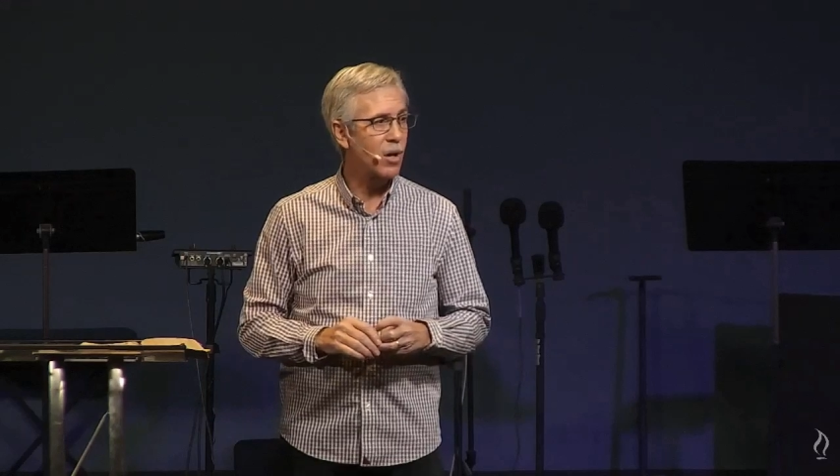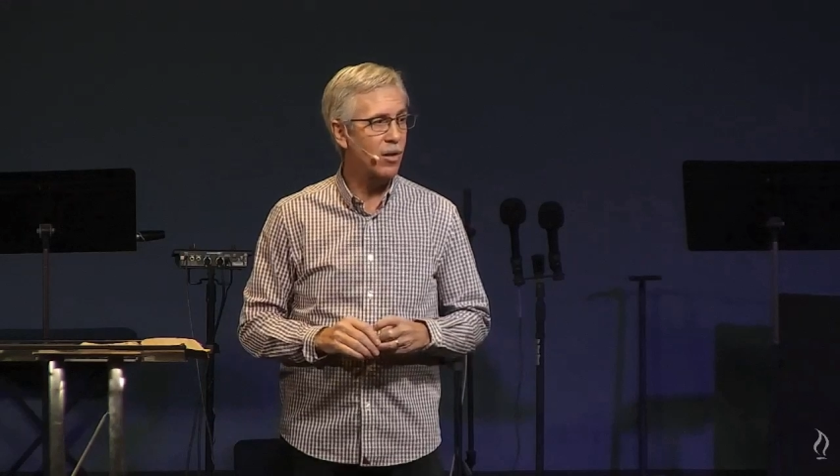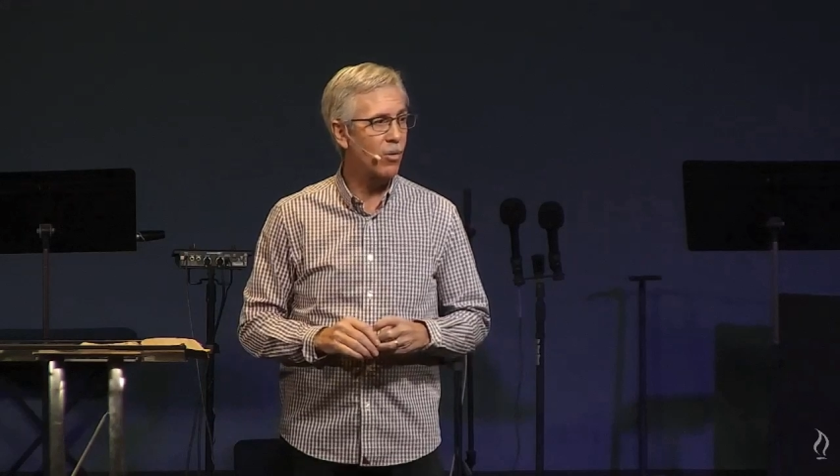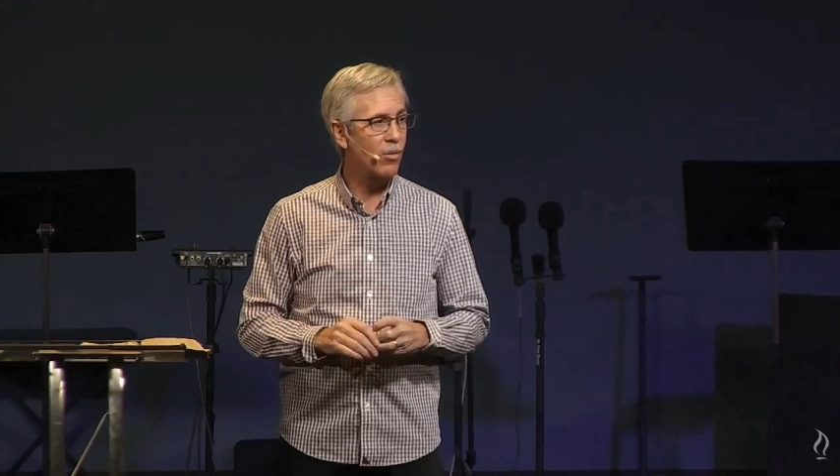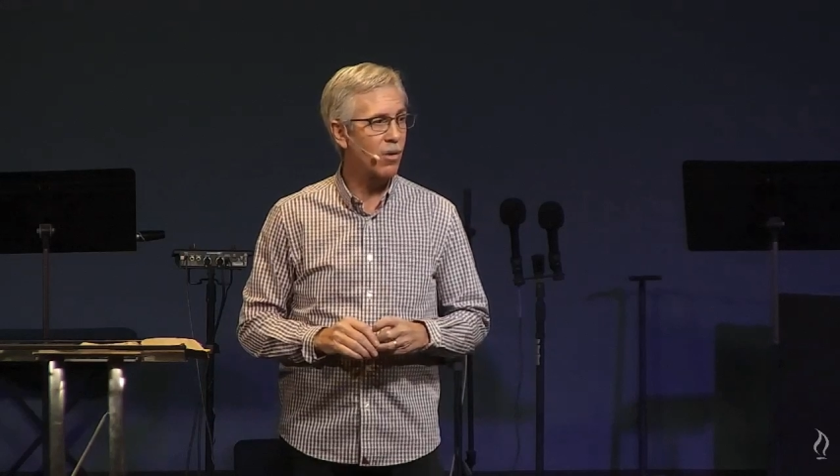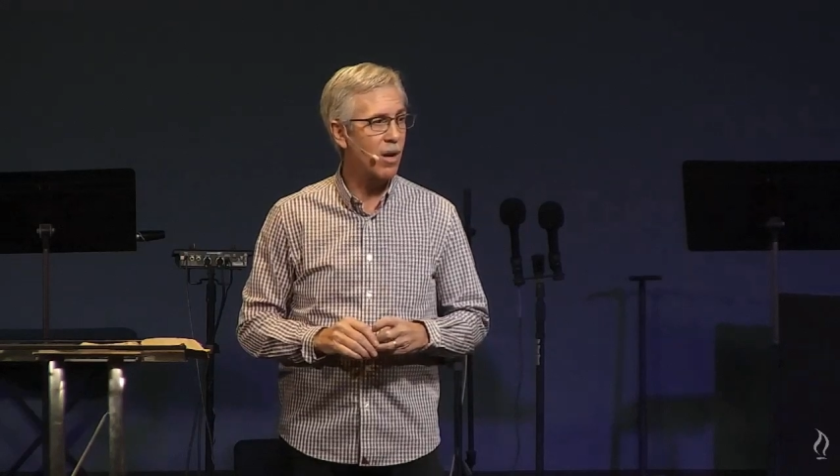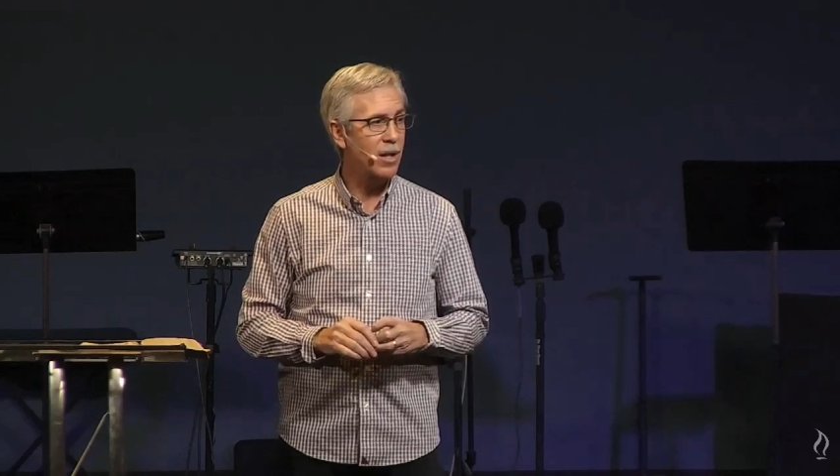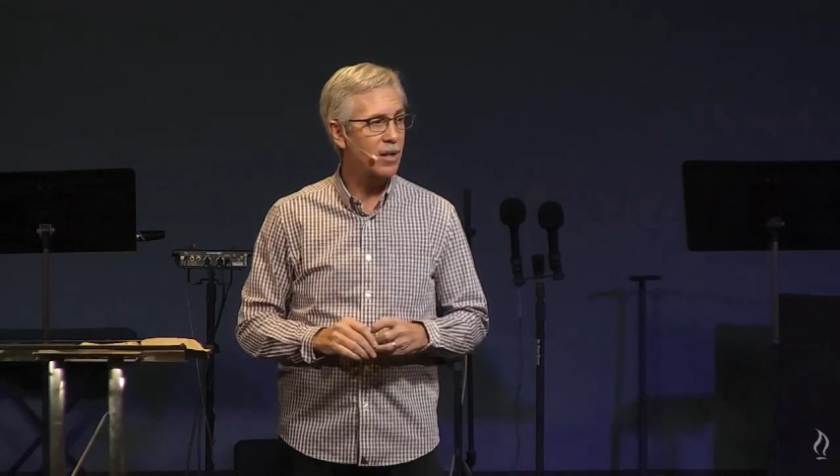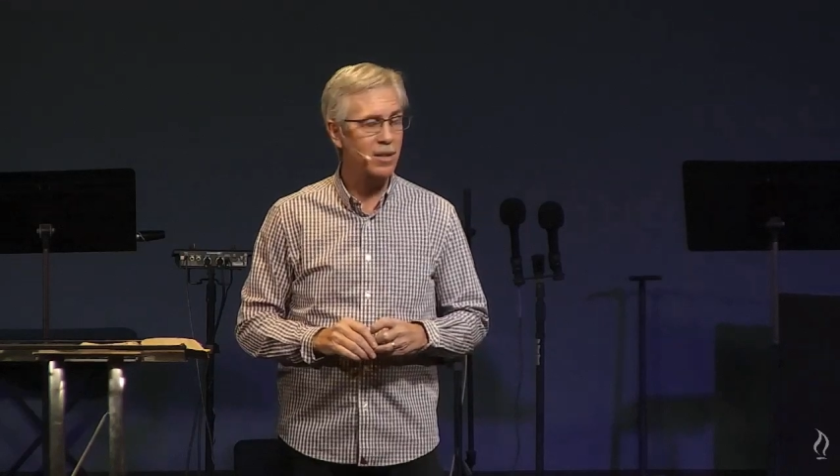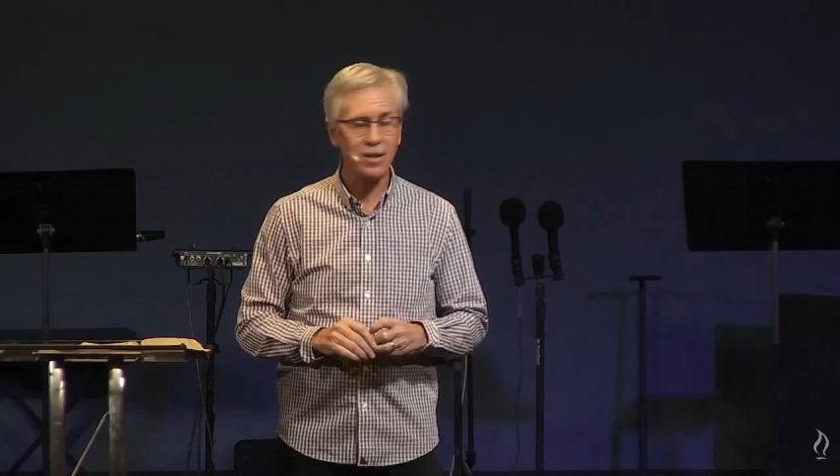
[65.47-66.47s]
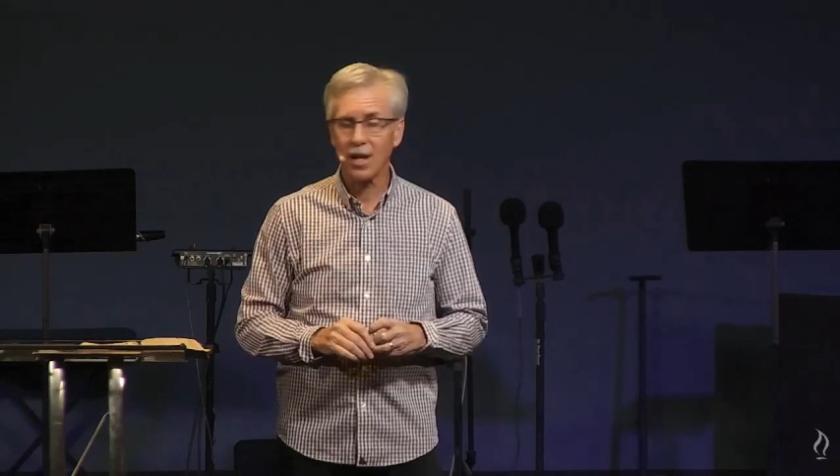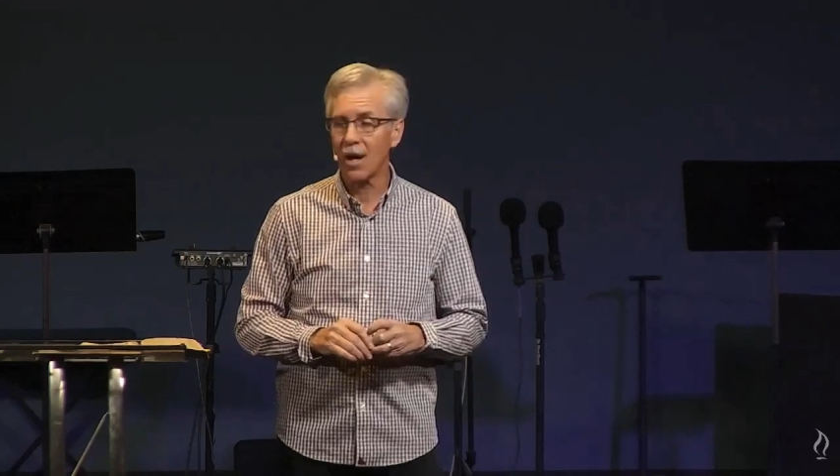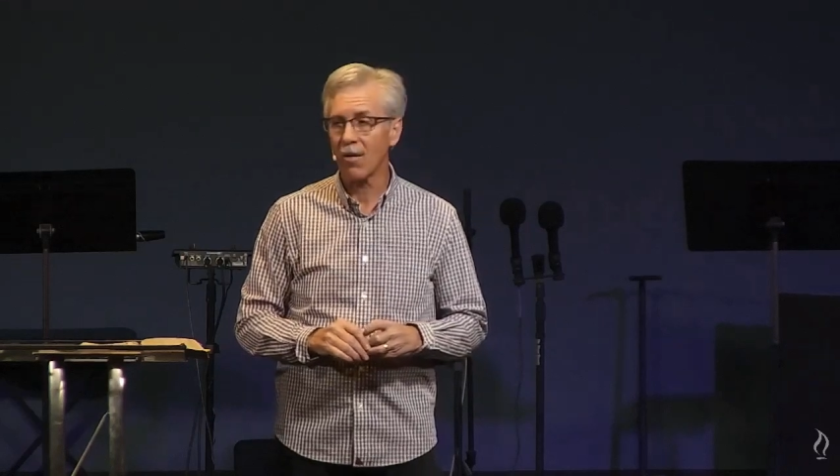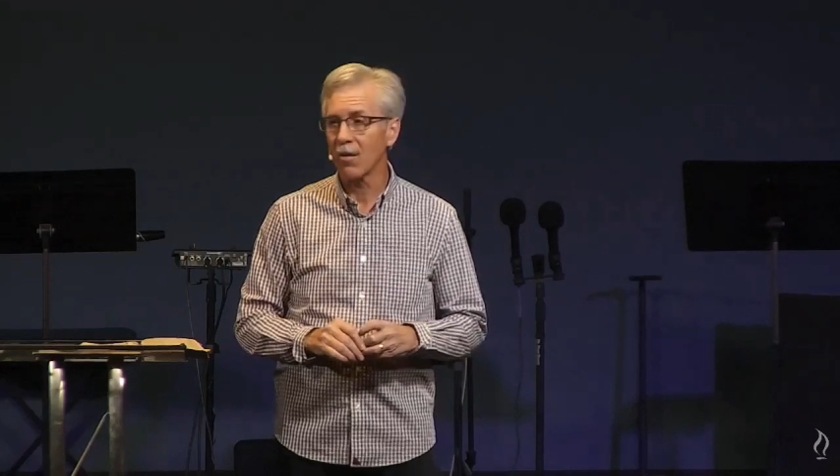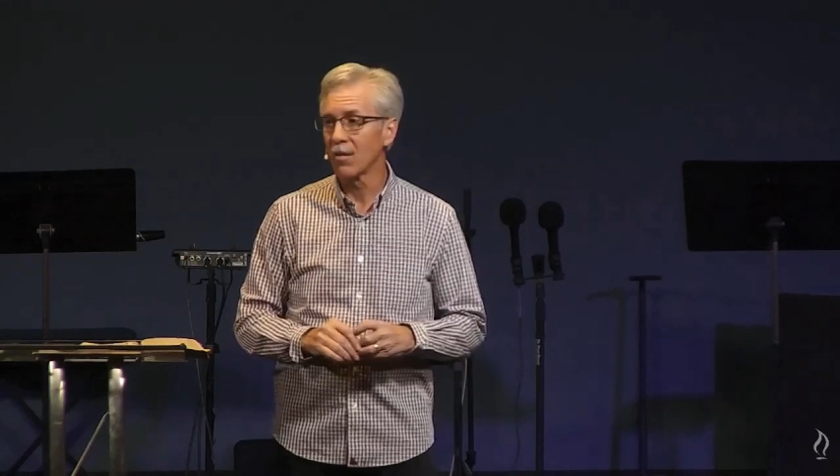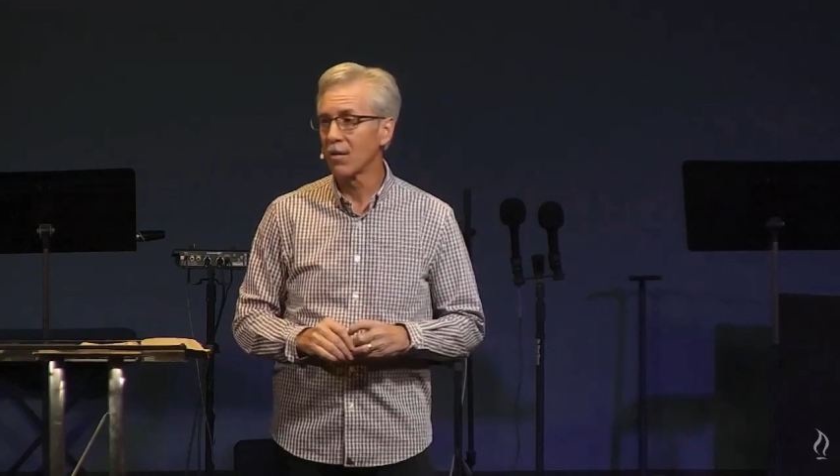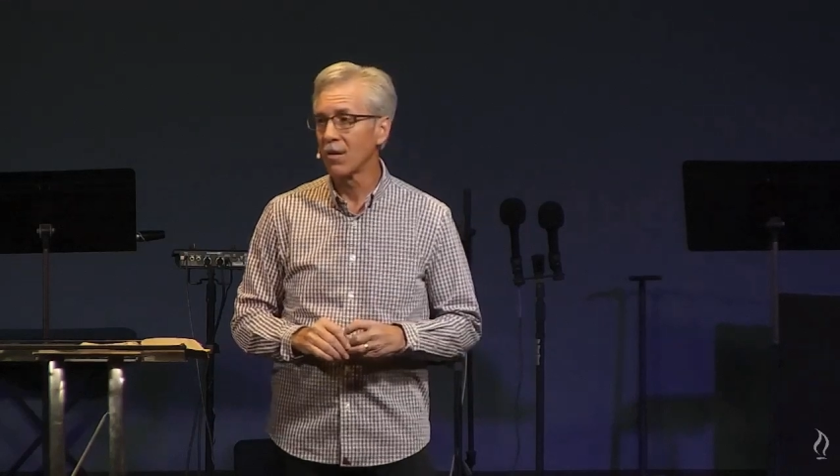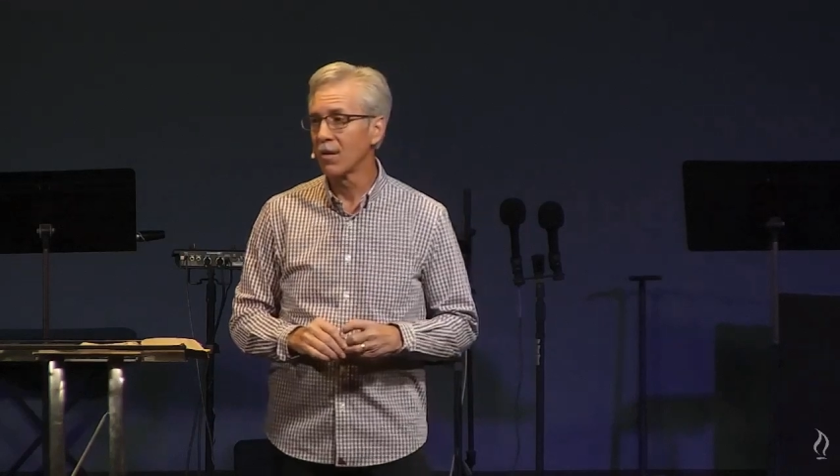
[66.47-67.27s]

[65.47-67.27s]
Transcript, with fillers: young and old alike in this hour,